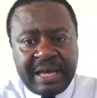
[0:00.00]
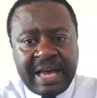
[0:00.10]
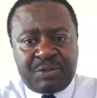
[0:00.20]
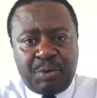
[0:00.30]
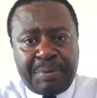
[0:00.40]

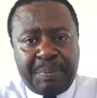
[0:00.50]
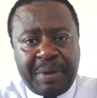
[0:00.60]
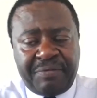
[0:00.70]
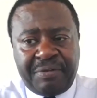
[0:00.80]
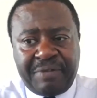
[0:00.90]
as we
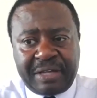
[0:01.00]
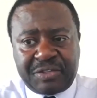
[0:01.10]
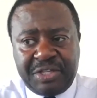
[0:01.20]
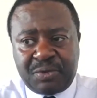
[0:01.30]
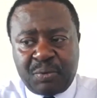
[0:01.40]
prepare for
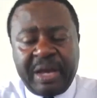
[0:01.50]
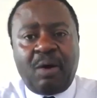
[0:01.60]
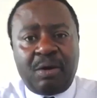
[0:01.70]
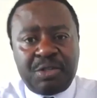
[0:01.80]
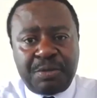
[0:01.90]
vaccines, we
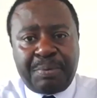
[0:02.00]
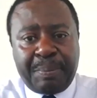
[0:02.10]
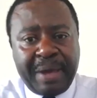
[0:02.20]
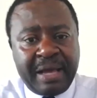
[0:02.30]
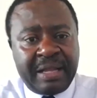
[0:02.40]
are also
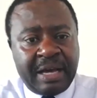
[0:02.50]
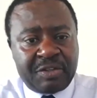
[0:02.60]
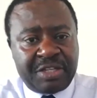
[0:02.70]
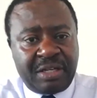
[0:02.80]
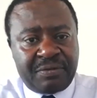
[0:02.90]
preparing
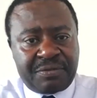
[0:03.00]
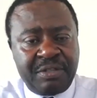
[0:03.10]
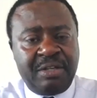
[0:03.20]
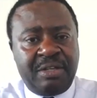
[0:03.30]
ourselves